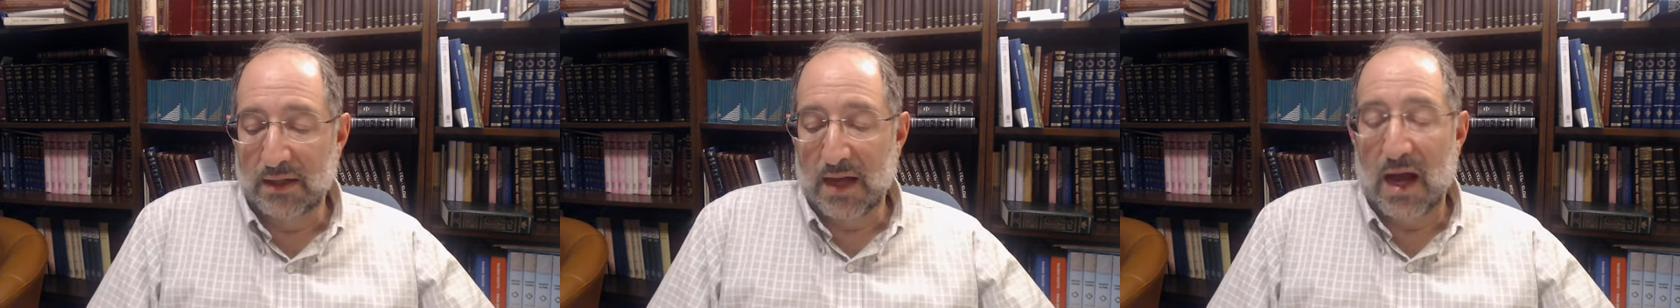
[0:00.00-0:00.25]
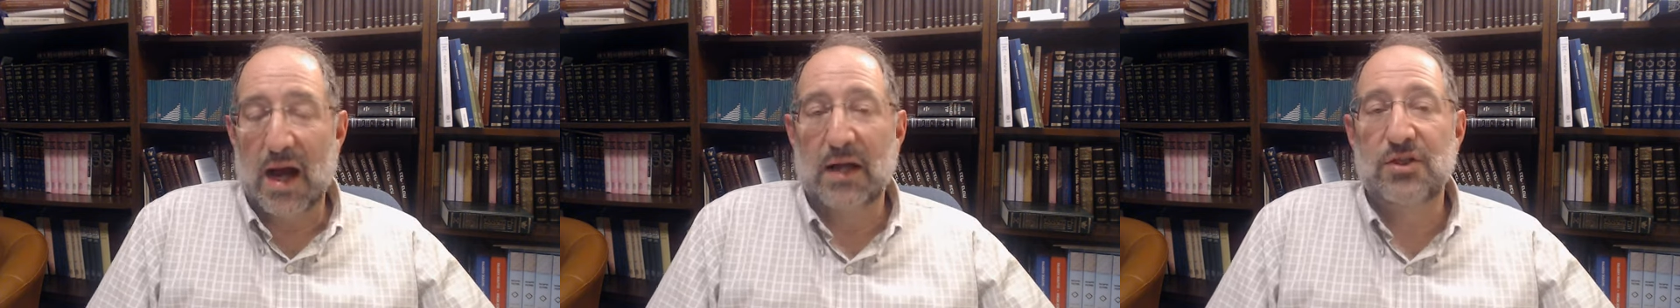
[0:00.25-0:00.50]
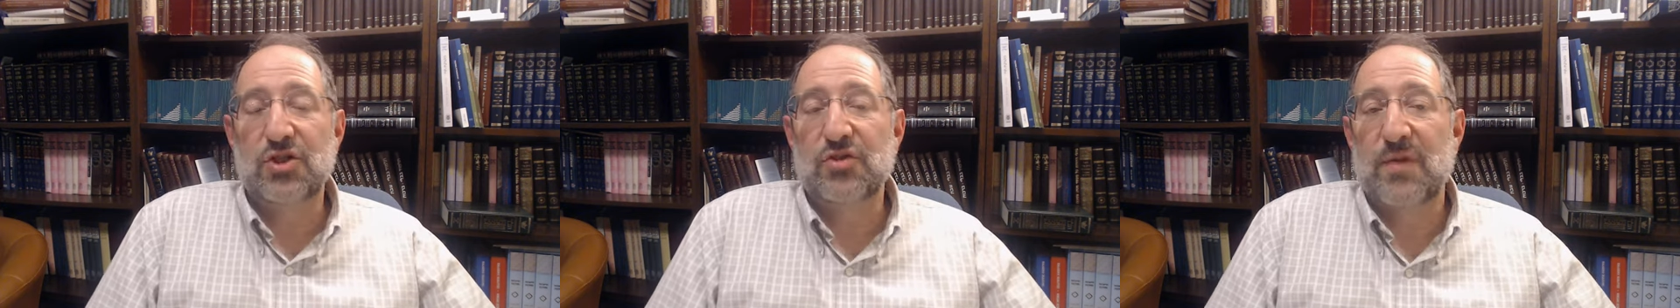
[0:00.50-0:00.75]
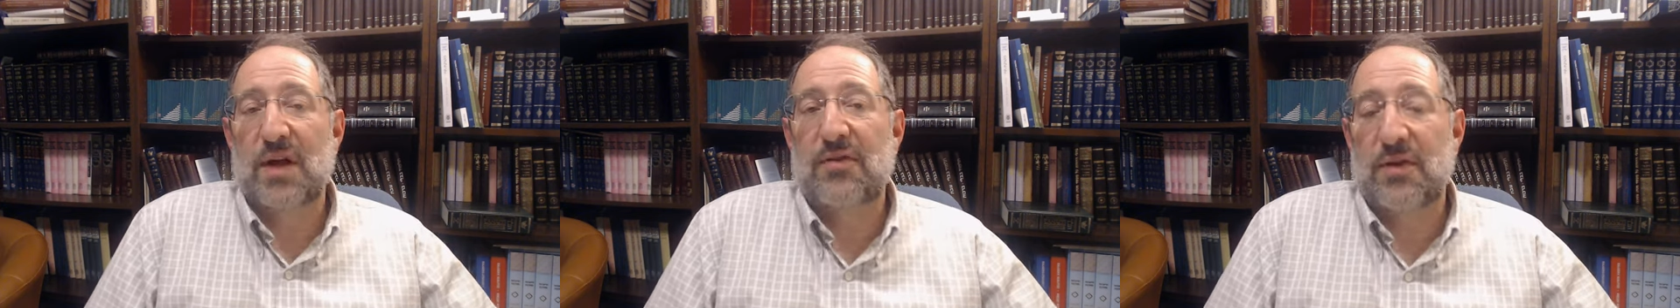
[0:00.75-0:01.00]
God
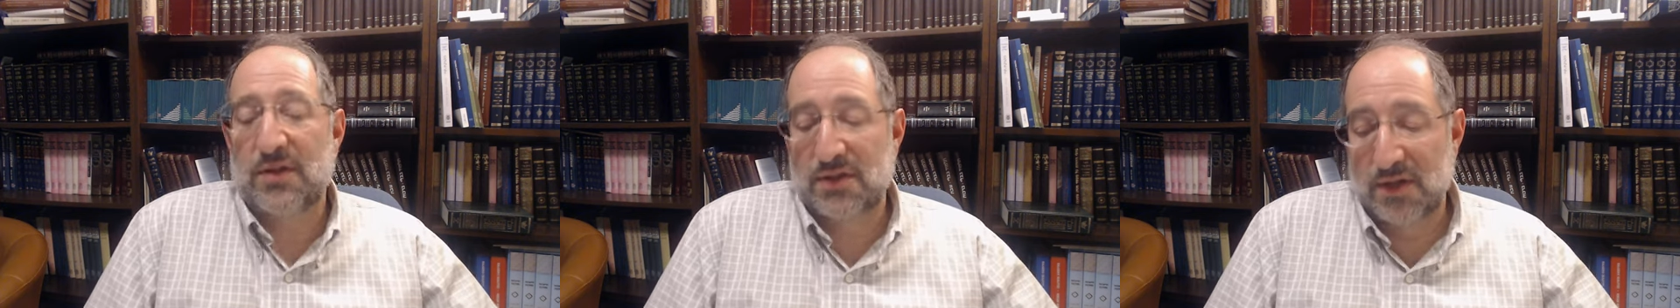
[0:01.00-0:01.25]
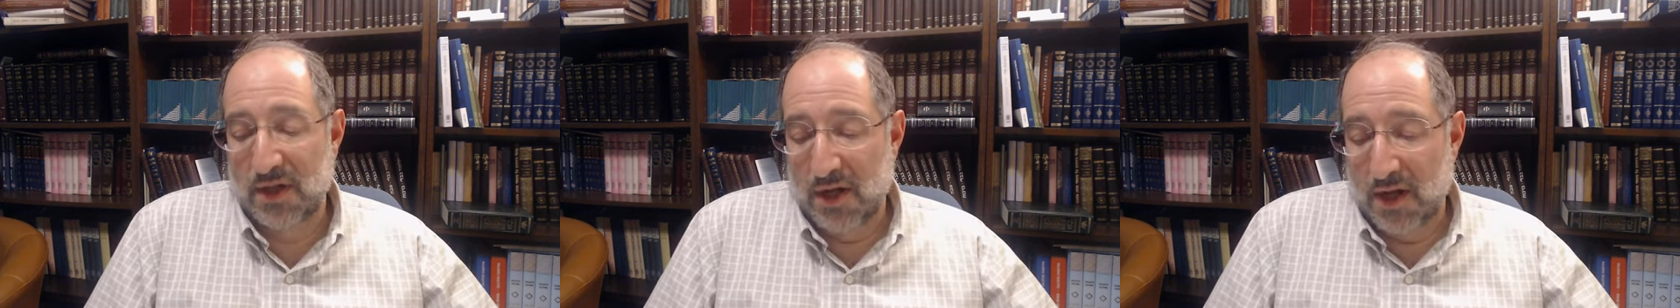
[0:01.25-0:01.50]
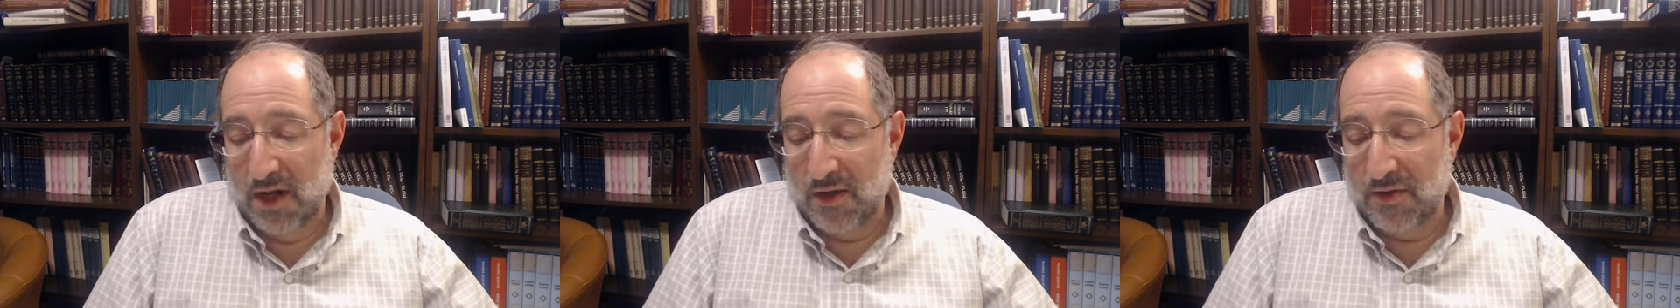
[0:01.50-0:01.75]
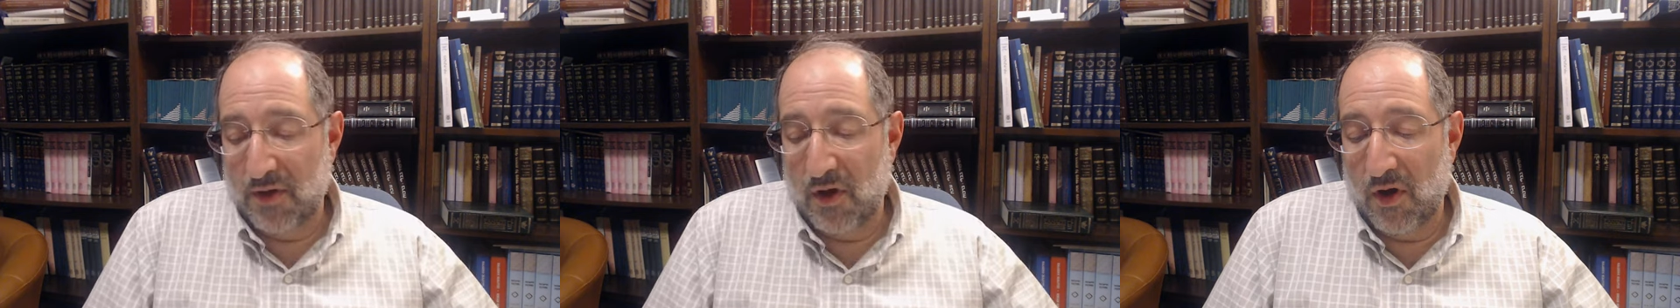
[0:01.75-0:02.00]
strengthens
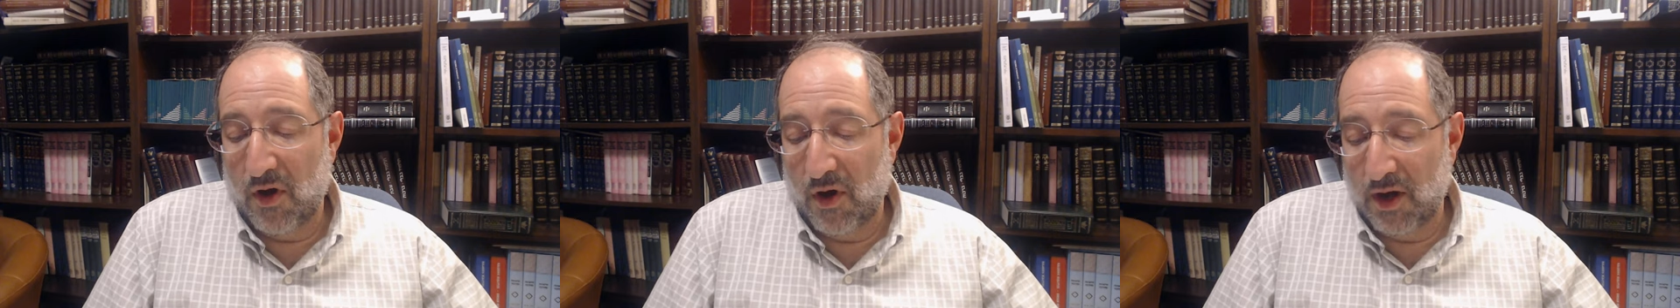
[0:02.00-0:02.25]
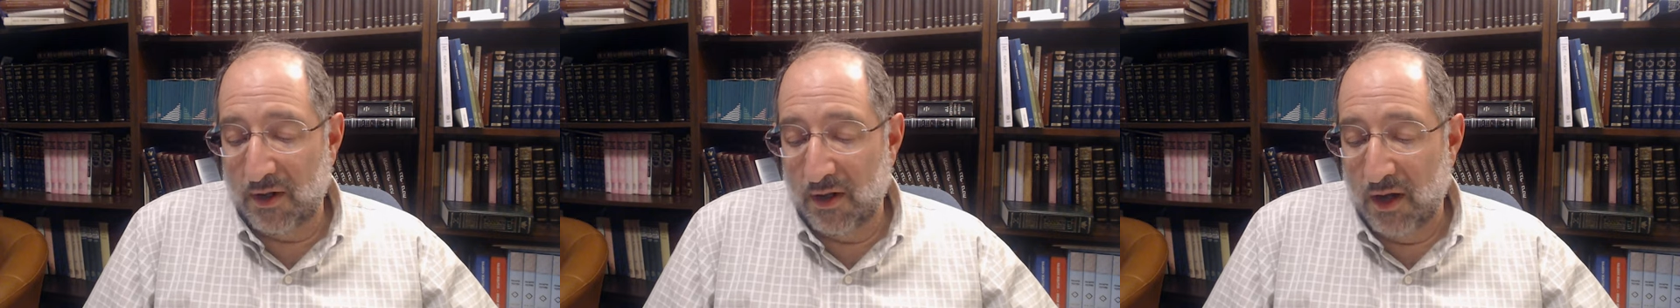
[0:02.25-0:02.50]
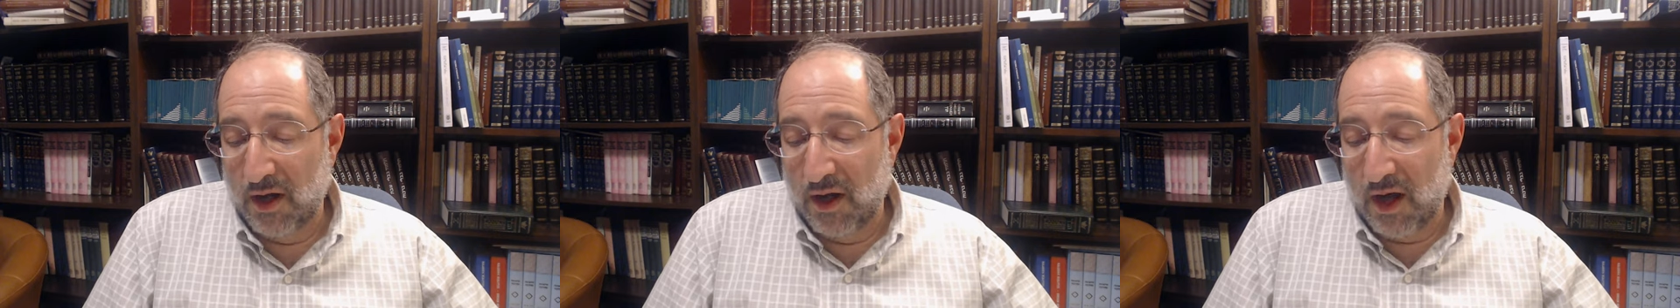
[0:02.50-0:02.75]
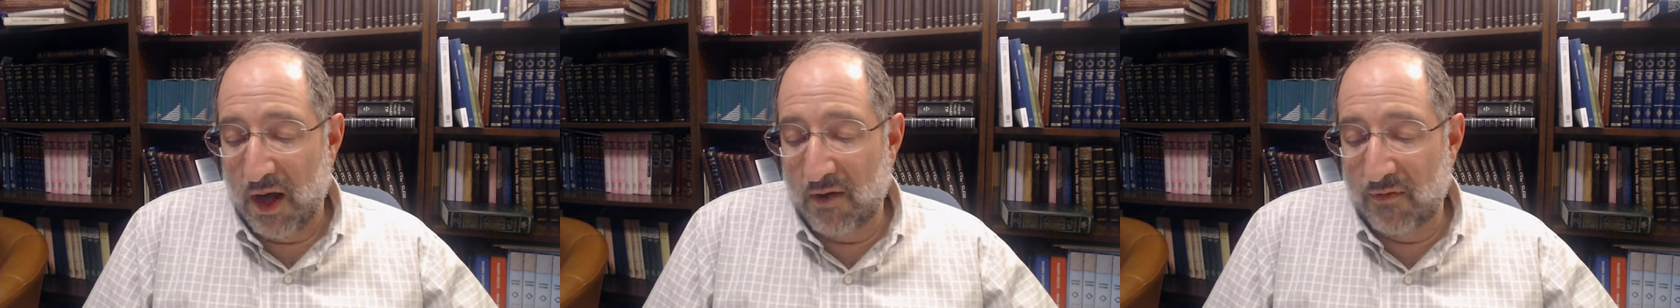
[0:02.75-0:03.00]
the heart
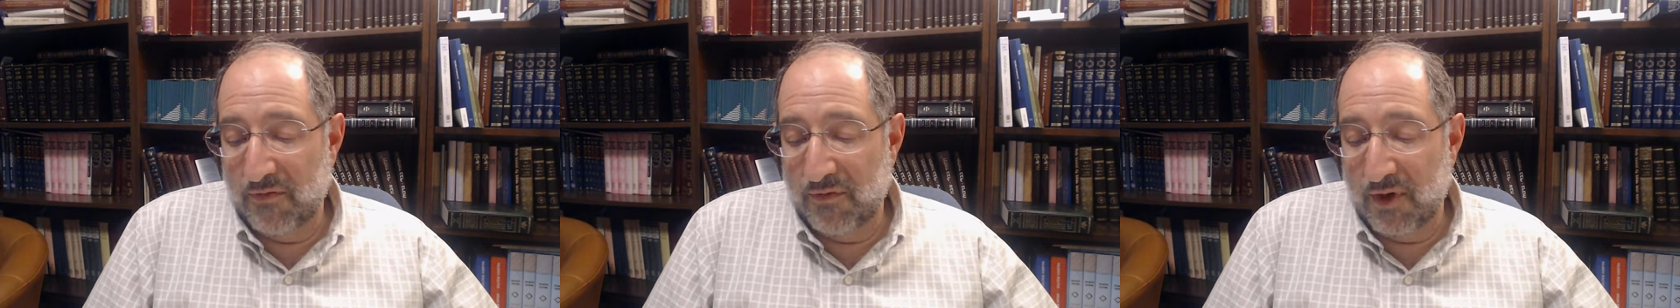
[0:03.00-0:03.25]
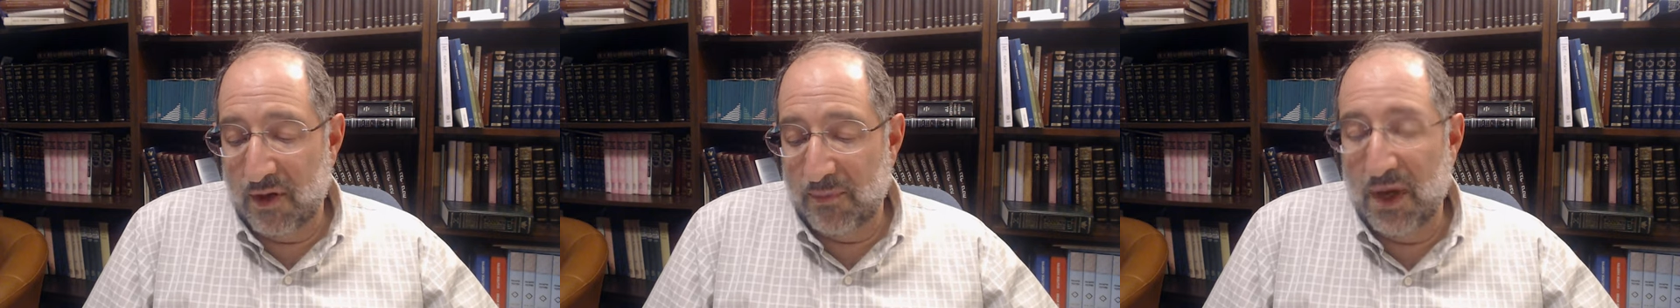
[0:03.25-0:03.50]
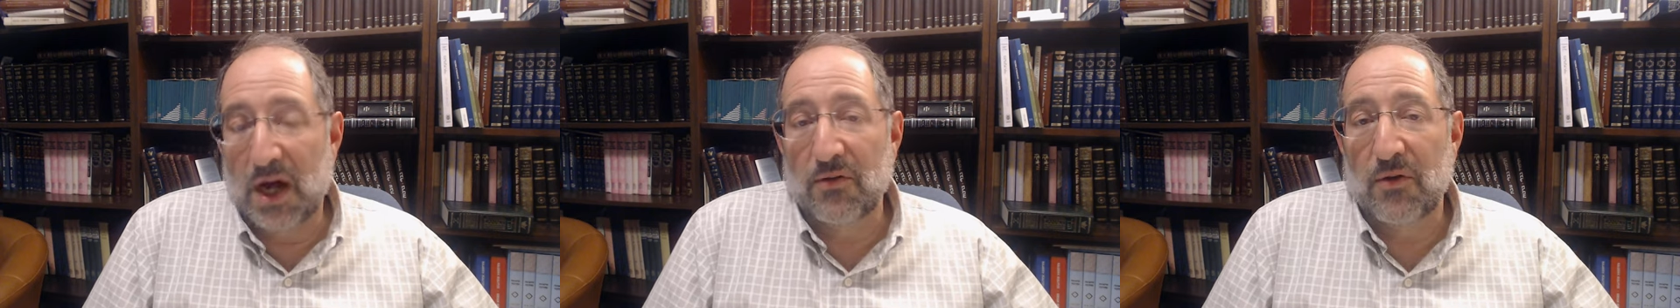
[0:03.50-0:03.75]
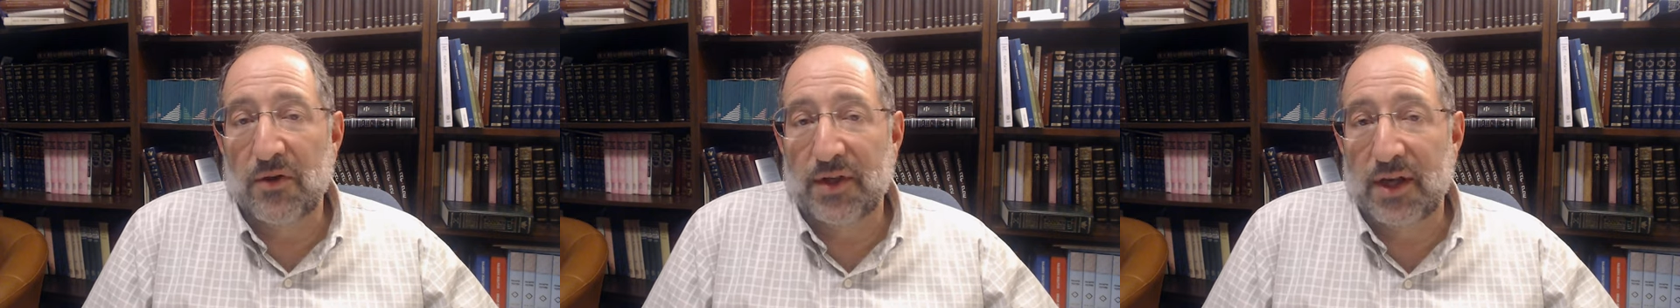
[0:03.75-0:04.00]
of
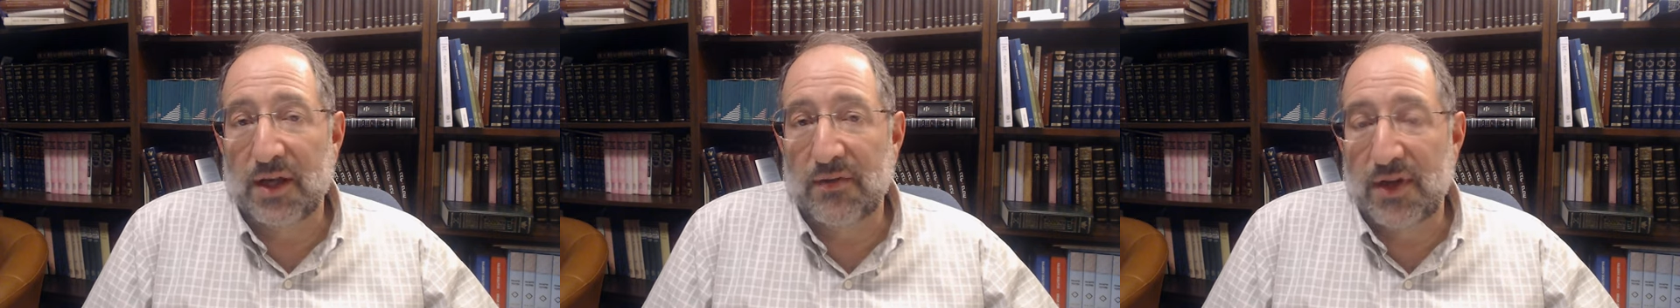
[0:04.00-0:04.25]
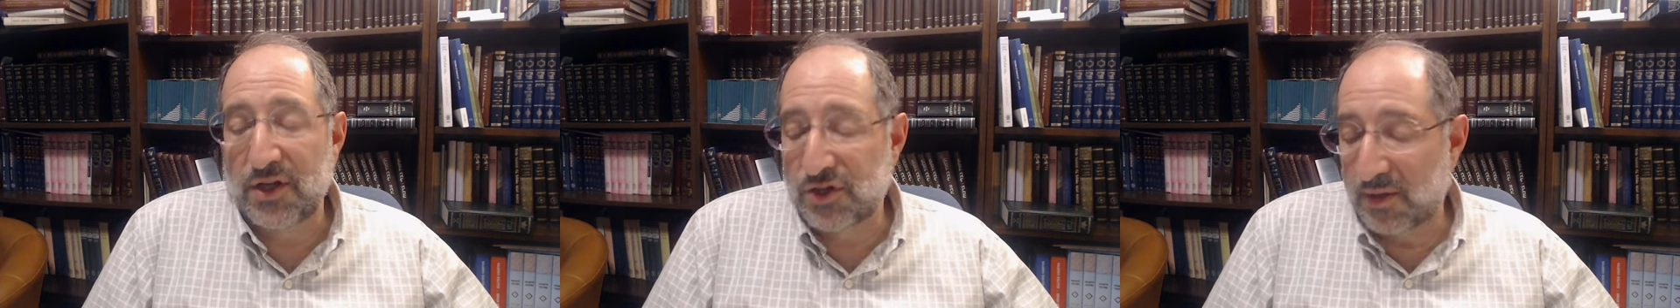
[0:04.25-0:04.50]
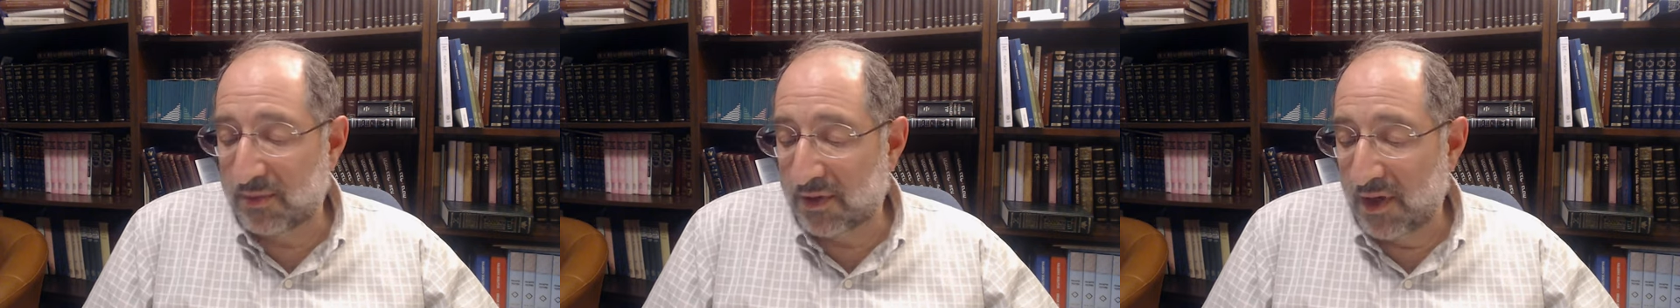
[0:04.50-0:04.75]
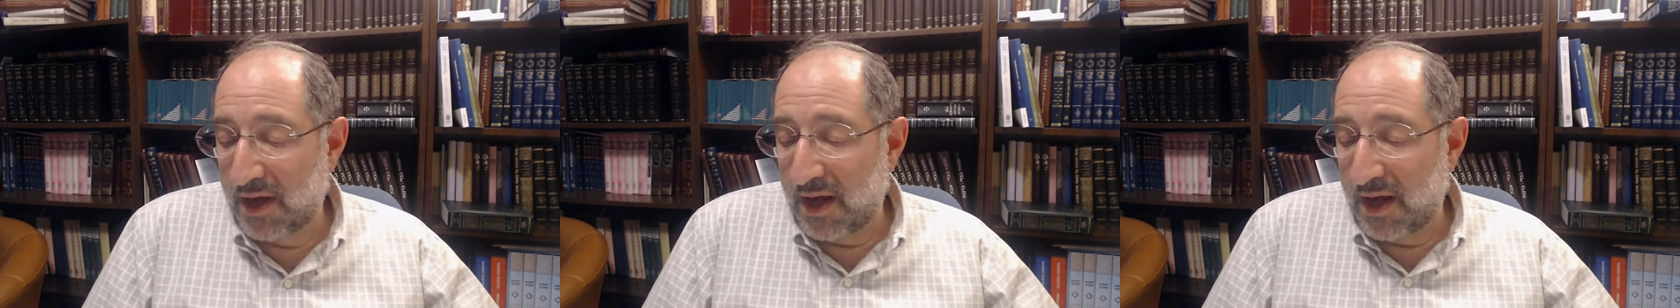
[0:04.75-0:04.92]
Paro, the king of Egypt,